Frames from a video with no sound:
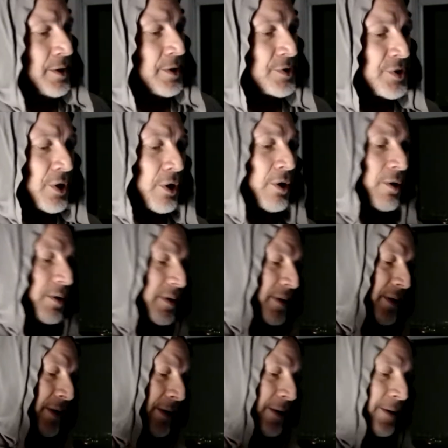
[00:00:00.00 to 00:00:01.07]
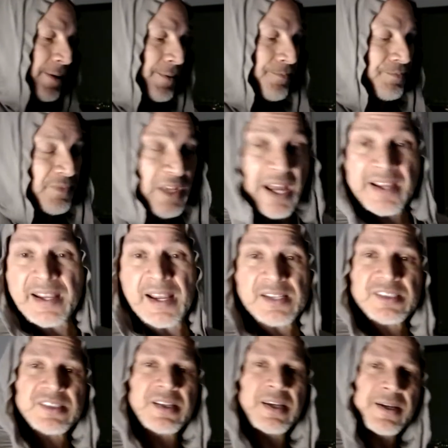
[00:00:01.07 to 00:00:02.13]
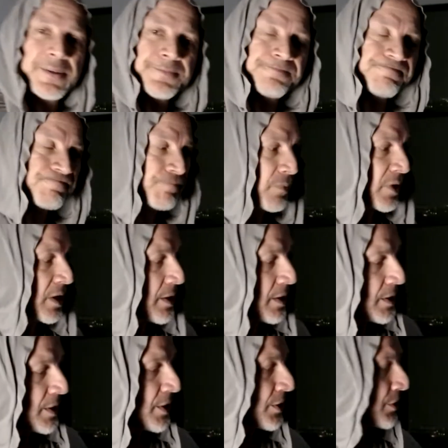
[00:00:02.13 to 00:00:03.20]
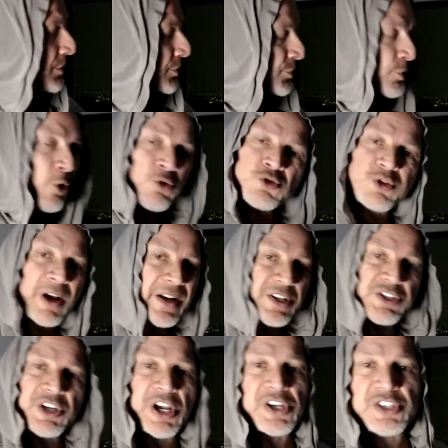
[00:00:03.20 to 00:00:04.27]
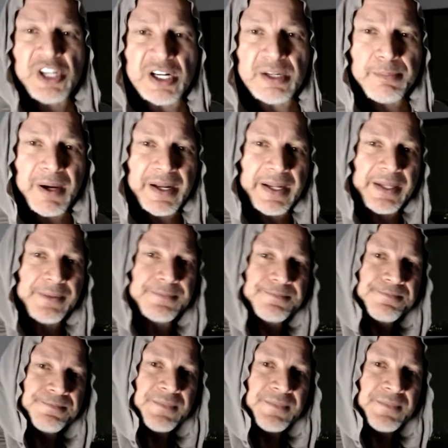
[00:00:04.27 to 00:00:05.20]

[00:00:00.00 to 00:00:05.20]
So I guess don't try to change anybody.